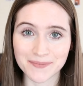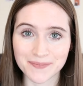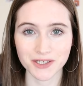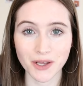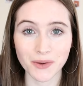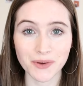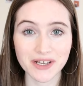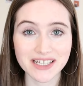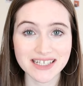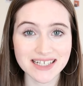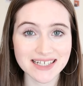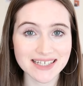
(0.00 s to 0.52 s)

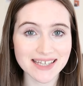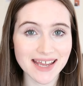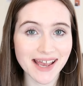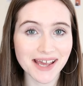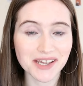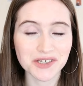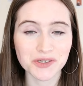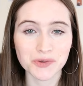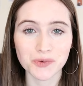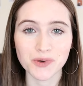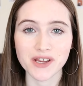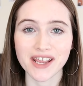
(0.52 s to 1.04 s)
So
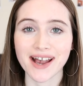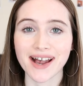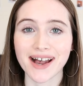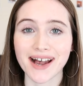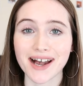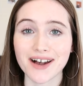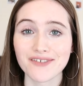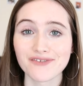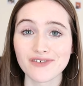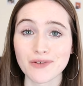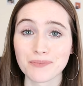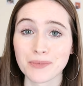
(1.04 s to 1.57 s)
instead, we
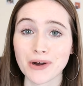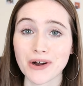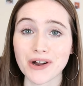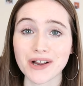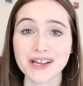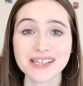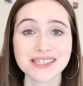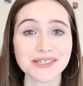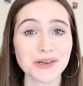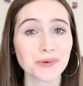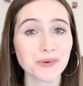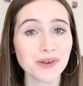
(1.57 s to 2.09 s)
have
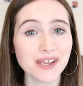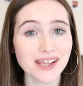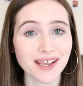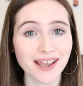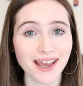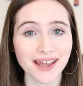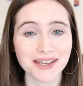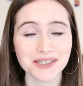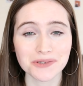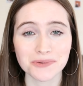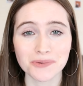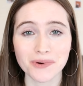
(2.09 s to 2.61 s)
booked a
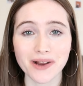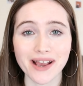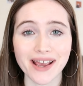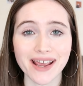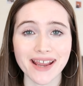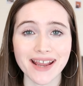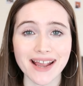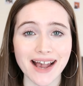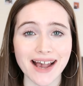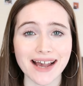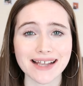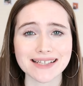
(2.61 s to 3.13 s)
weekend
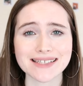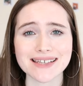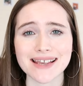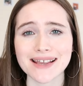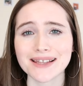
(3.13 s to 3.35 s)
away at